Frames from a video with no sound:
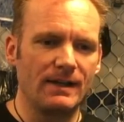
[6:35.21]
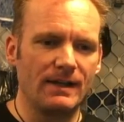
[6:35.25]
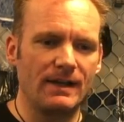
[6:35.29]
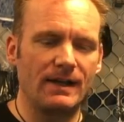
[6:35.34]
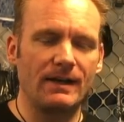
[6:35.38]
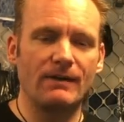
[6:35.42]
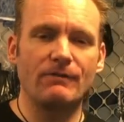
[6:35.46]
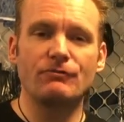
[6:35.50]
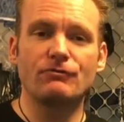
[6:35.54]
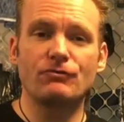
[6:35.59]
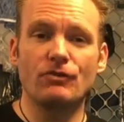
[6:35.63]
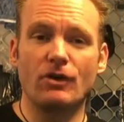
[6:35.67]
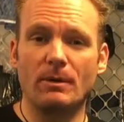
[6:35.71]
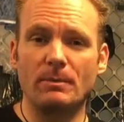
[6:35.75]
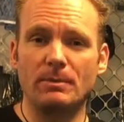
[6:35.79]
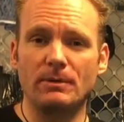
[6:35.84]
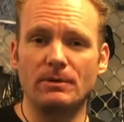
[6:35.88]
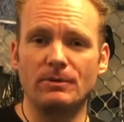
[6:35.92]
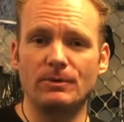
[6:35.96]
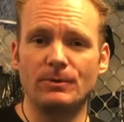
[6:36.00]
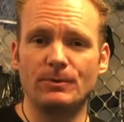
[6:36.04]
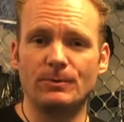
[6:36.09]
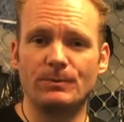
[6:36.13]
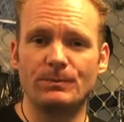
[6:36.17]
I have
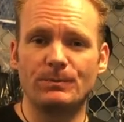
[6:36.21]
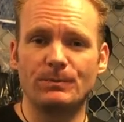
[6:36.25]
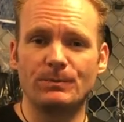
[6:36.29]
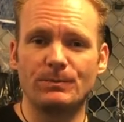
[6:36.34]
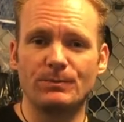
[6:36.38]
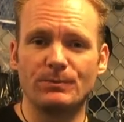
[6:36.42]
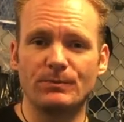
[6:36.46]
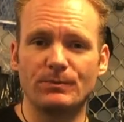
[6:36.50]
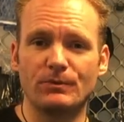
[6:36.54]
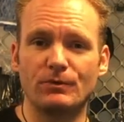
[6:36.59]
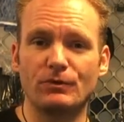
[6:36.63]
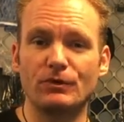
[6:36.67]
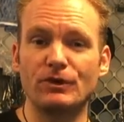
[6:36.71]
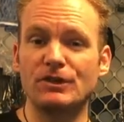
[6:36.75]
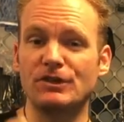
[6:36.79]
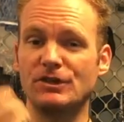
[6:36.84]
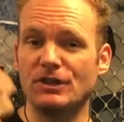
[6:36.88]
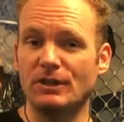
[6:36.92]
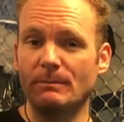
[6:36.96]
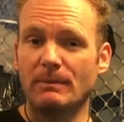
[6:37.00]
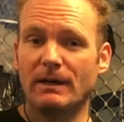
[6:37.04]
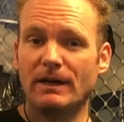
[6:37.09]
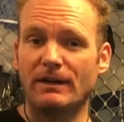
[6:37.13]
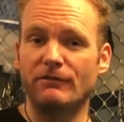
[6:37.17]
trouble
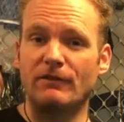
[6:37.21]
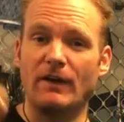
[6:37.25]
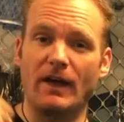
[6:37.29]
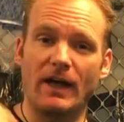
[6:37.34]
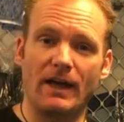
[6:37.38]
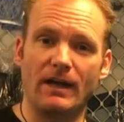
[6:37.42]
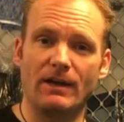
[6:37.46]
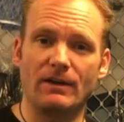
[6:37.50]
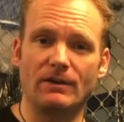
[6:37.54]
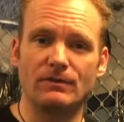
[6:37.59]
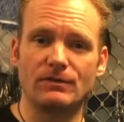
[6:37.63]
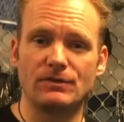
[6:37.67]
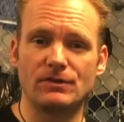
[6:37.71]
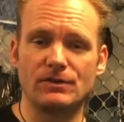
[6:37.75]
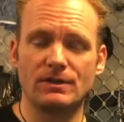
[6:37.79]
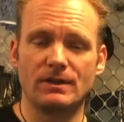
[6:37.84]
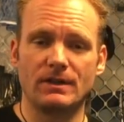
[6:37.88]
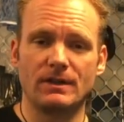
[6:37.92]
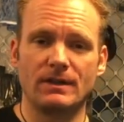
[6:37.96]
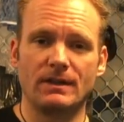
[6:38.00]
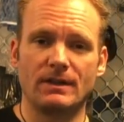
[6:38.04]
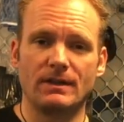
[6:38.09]
reaching my valves.